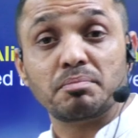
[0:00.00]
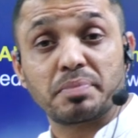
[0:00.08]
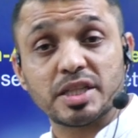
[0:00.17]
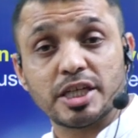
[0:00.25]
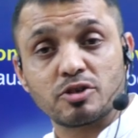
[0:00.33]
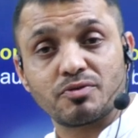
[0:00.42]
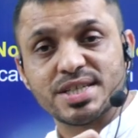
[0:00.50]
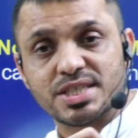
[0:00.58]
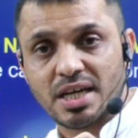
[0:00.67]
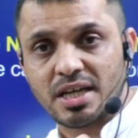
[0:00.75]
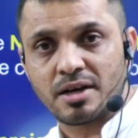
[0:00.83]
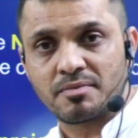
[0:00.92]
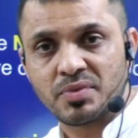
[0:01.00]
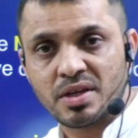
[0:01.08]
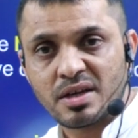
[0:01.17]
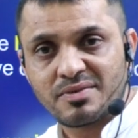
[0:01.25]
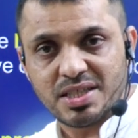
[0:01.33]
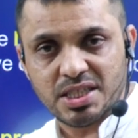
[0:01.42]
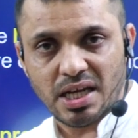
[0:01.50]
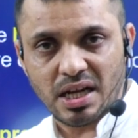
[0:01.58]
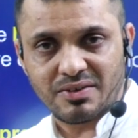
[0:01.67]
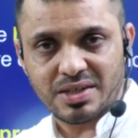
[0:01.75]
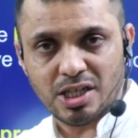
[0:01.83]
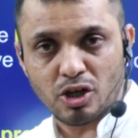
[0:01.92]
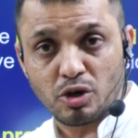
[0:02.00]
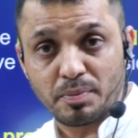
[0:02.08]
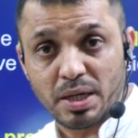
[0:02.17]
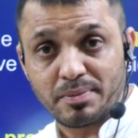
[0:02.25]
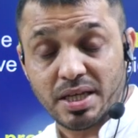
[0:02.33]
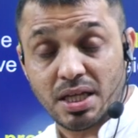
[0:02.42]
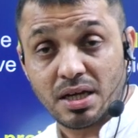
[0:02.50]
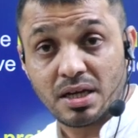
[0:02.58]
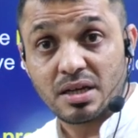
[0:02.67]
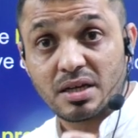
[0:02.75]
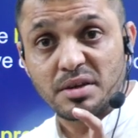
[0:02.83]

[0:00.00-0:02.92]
empathy towards China when China was occupied by the